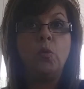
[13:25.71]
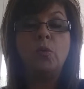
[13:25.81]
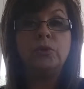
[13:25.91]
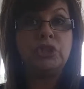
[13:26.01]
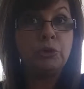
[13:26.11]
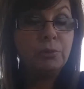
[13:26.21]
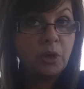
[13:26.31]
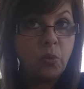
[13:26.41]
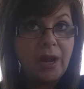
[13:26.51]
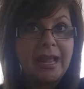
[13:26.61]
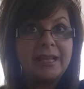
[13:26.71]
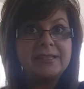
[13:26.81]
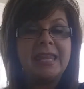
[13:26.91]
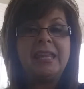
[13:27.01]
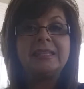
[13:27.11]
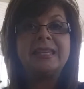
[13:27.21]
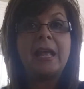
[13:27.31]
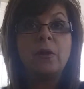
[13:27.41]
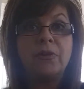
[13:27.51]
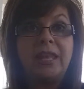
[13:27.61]
What would you request? He could
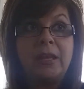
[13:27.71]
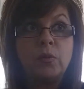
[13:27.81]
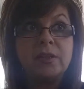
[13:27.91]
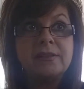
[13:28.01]
tell that he